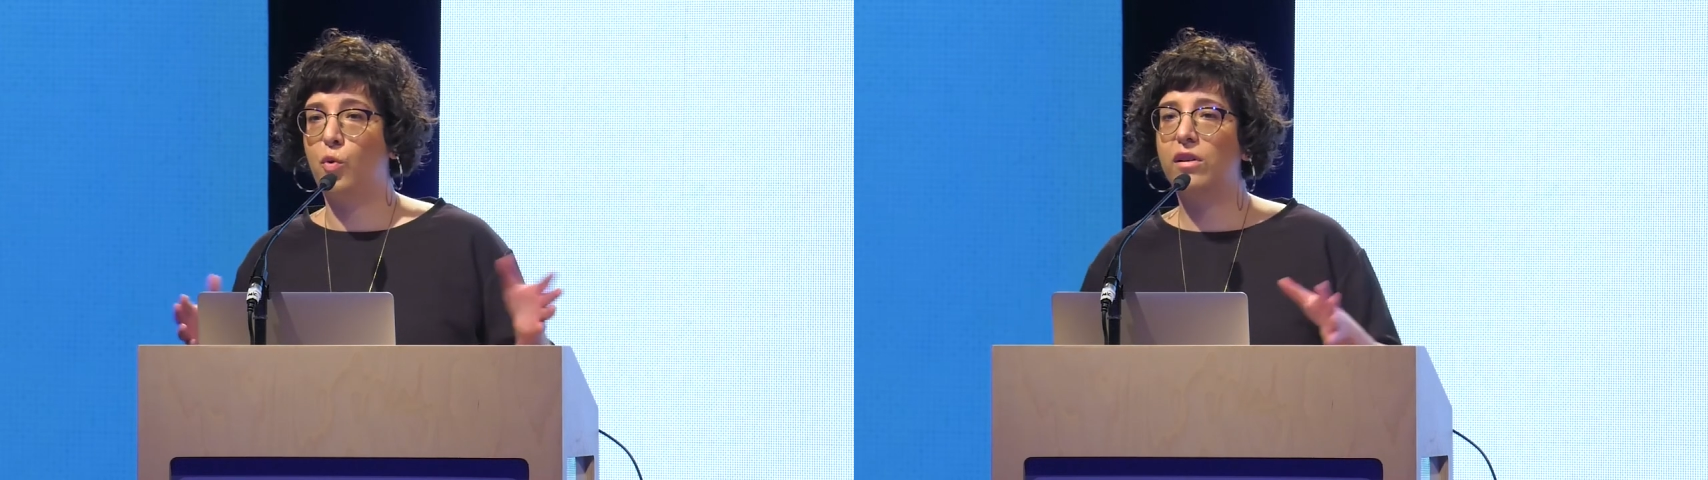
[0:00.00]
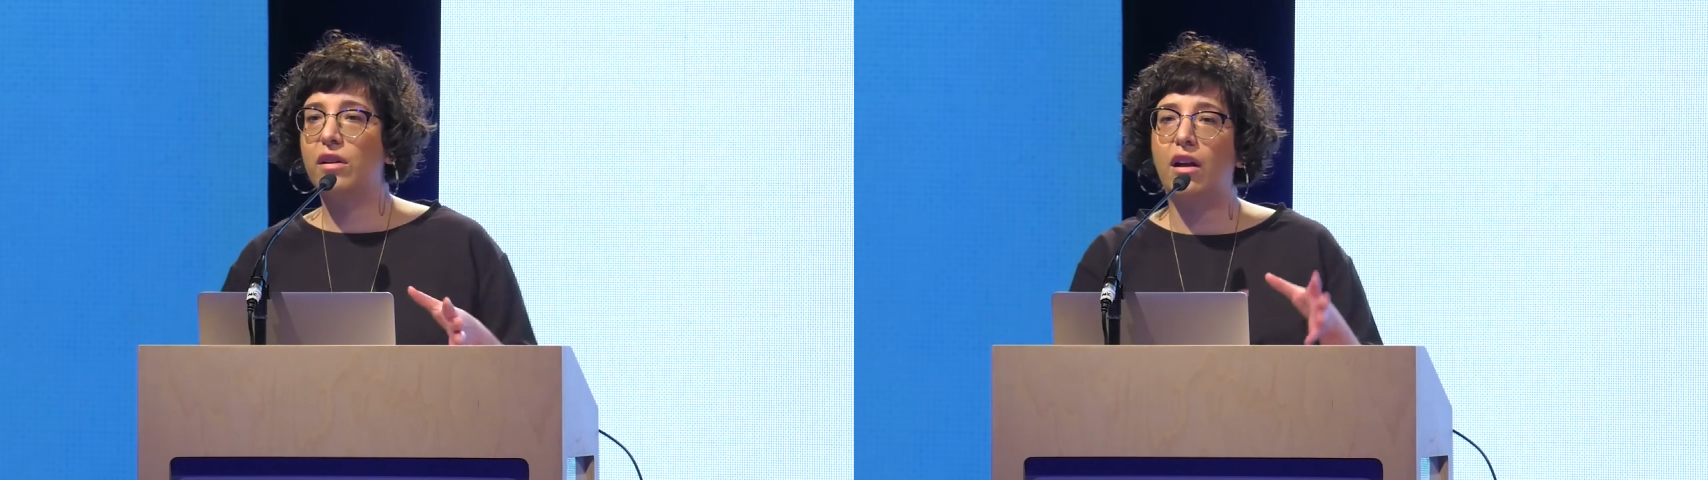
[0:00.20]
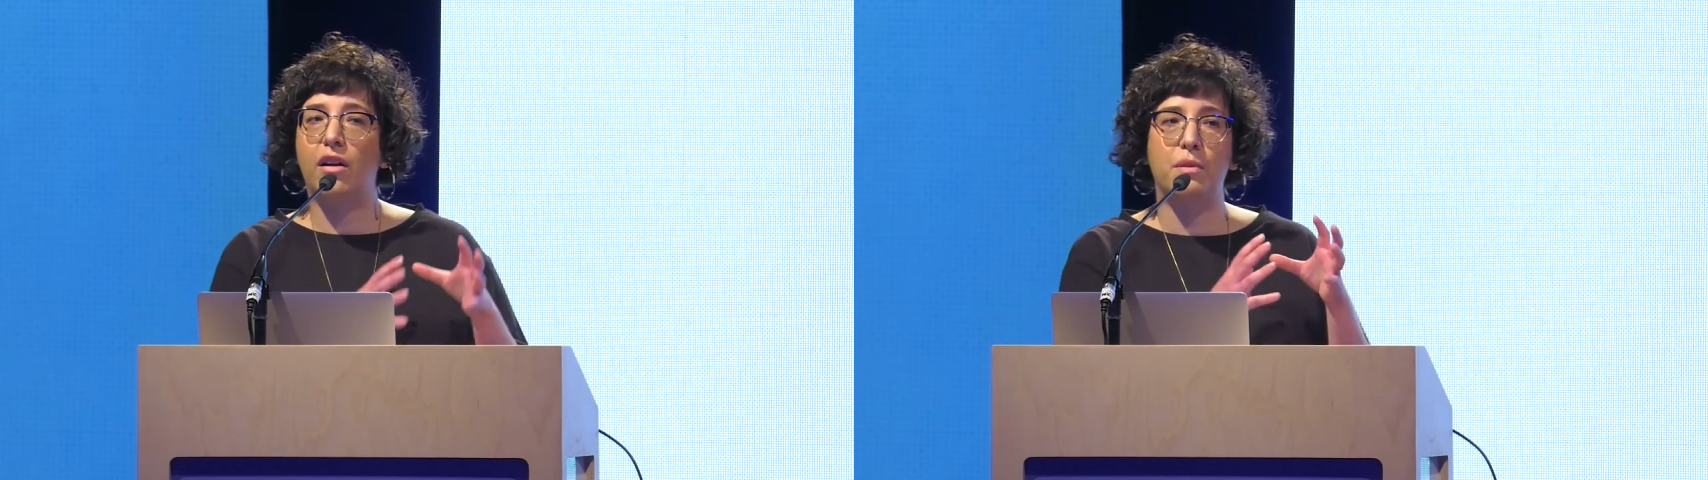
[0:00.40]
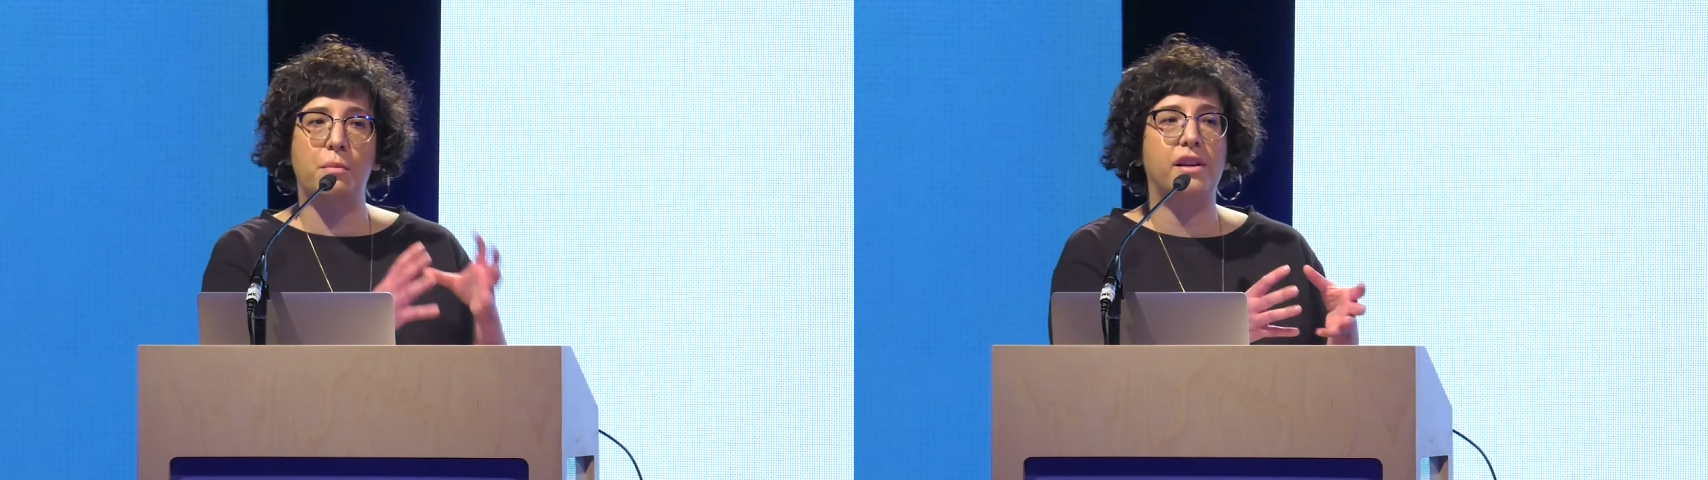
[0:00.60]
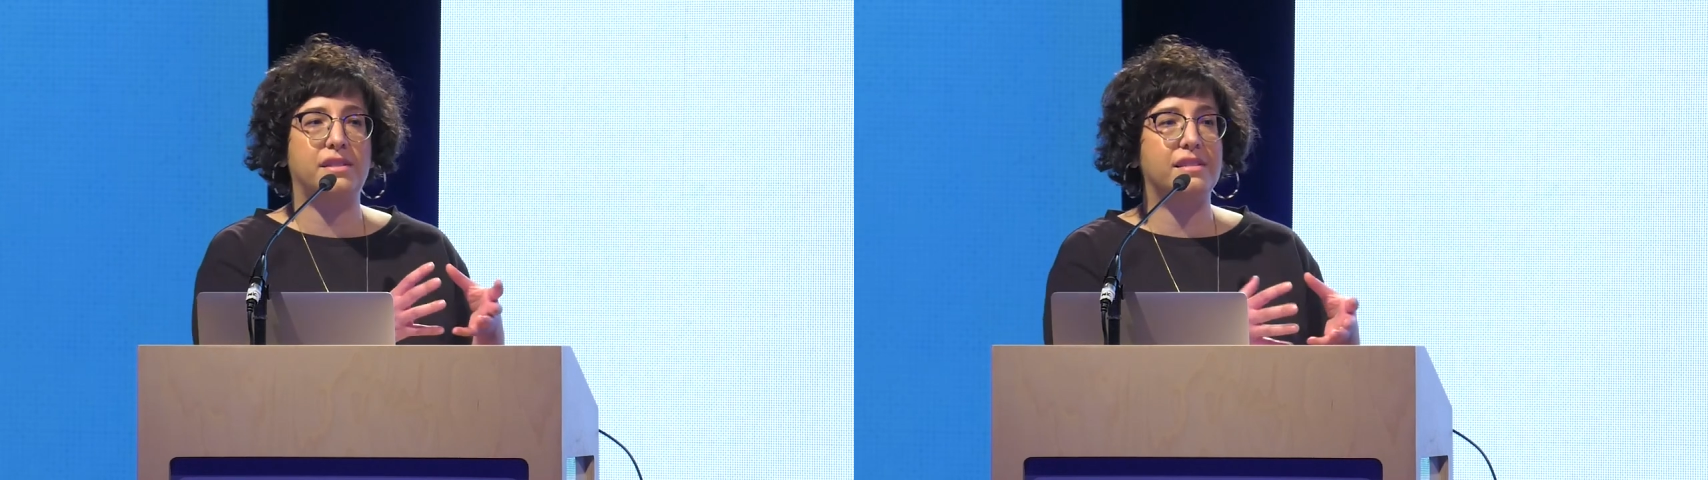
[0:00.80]
Or are the
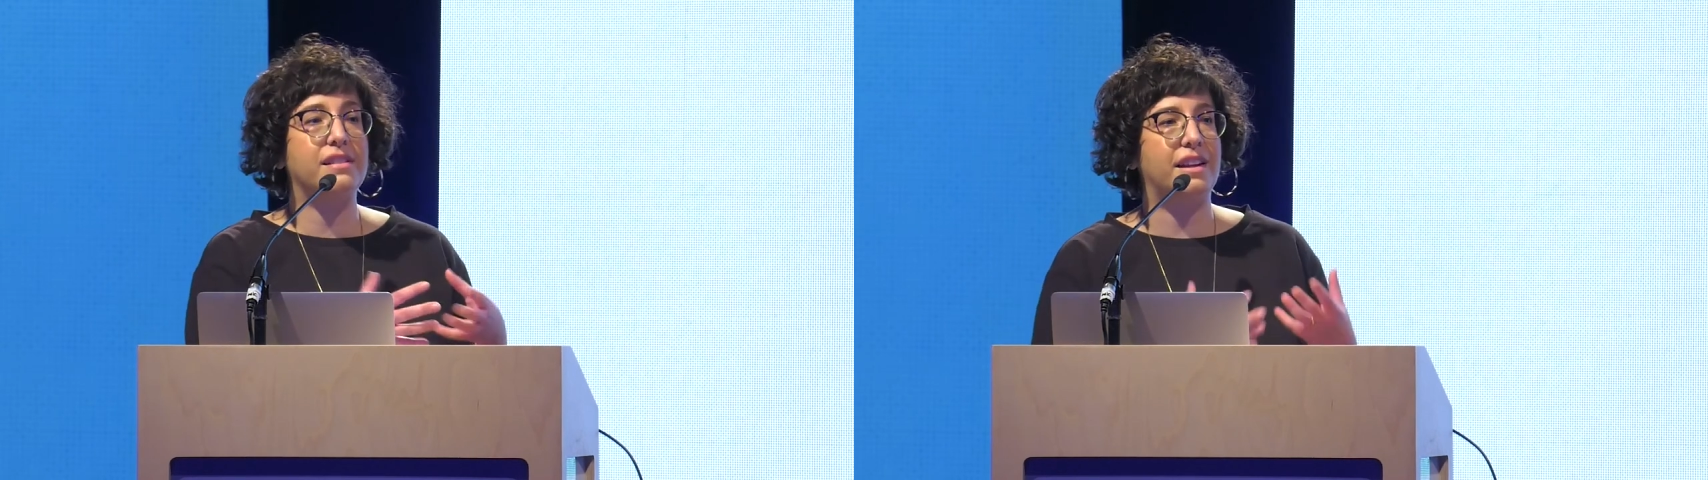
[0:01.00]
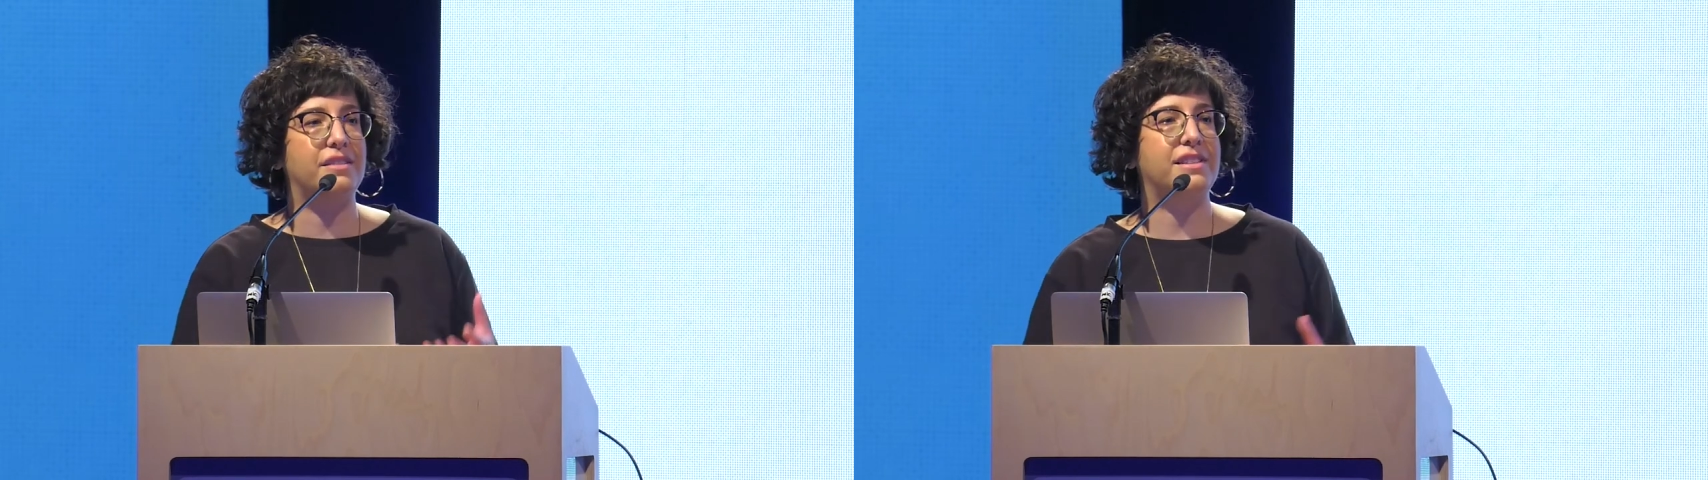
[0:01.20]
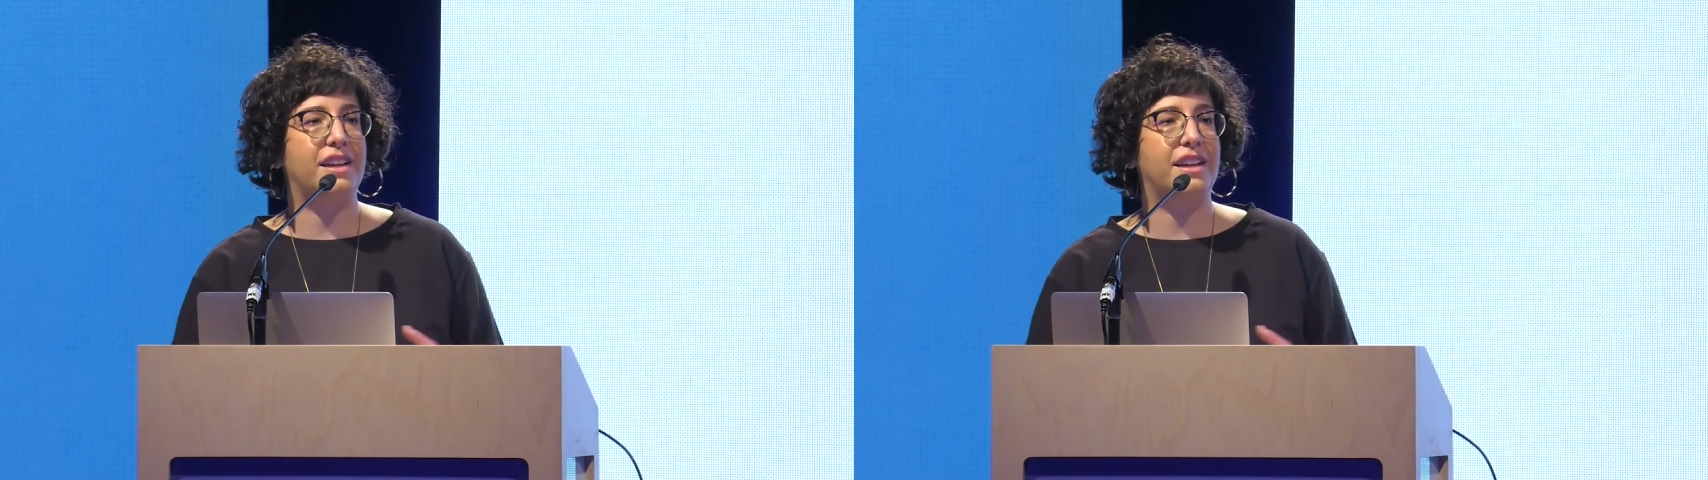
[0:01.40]
mosques kind of